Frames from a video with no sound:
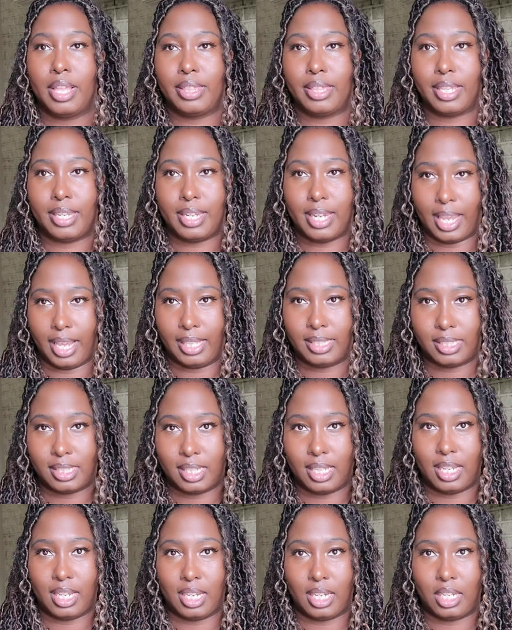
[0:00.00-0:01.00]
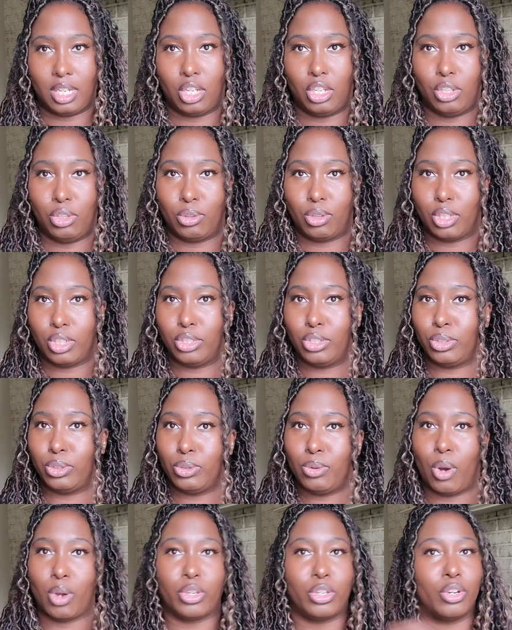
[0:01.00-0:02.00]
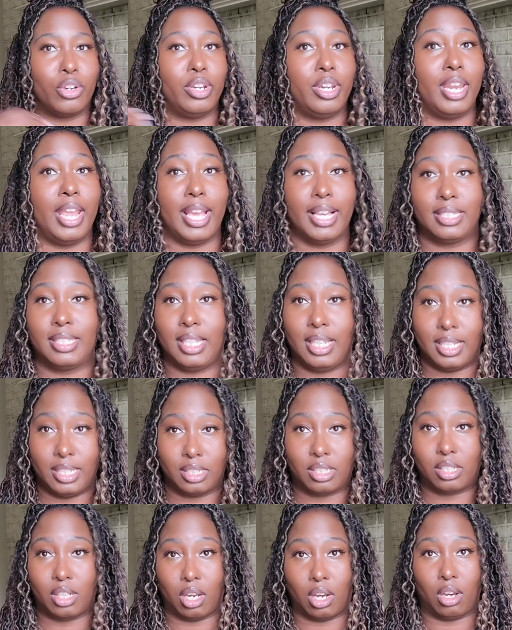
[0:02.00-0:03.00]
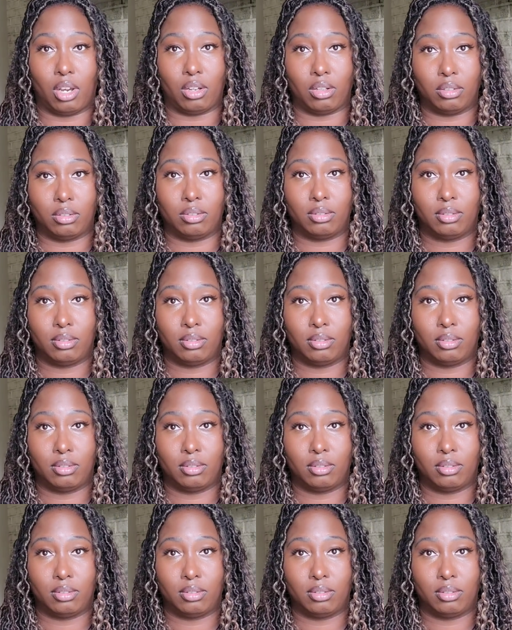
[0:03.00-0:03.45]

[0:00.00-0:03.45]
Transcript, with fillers: The next thing you can do on your next install,